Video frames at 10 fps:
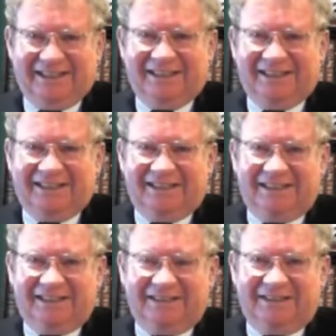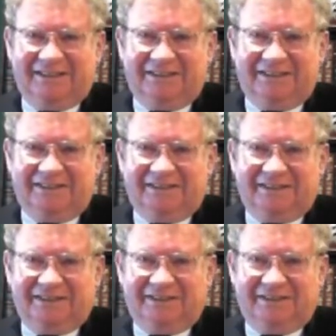
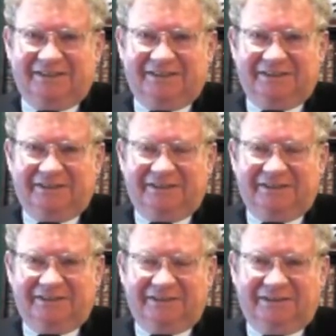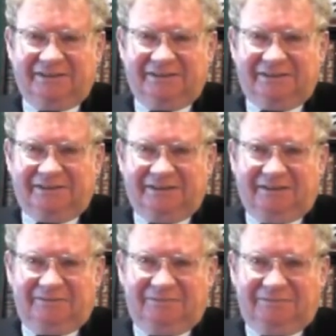
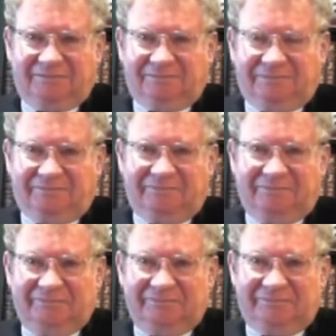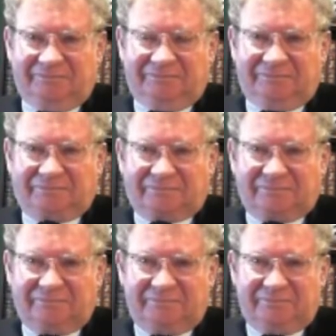
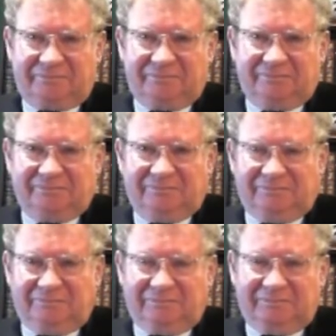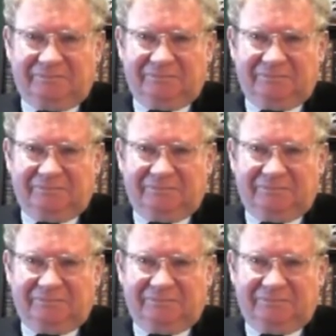(silent)